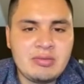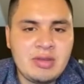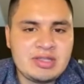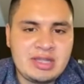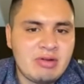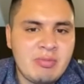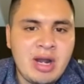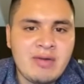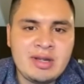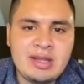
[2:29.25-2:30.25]
in
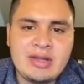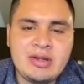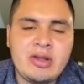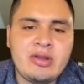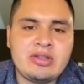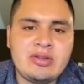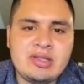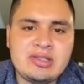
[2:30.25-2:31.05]
poverty. They had no other choice.